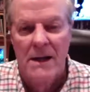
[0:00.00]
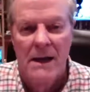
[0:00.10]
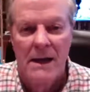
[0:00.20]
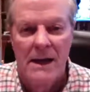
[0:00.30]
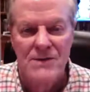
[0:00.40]

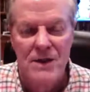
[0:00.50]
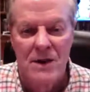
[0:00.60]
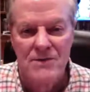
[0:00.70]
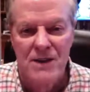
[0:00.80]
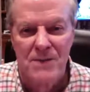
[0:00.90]
Hey, I saw
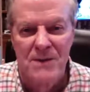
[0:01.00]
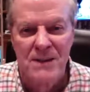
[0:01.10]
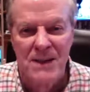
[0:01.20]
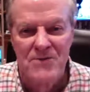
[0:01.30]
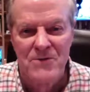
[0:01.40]
something
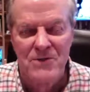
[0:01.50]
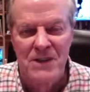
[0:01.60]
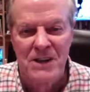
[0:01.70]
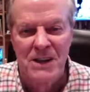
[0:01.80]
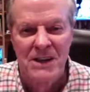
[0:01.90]

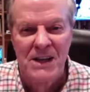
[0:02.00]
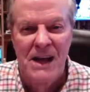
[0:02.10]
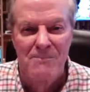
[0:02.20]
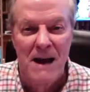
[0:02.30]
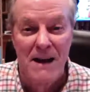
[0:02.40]
interesting
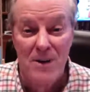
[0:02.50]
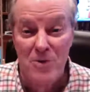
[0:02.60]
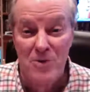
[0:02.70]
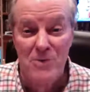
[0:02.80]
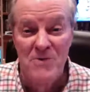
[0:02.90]
at my
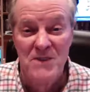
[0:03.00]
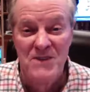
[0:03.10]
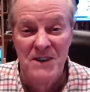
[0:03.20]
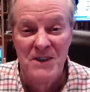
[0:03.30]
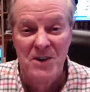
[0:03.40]
local movie
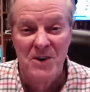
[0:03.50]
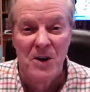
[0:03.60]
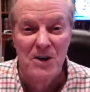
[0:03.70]
theater.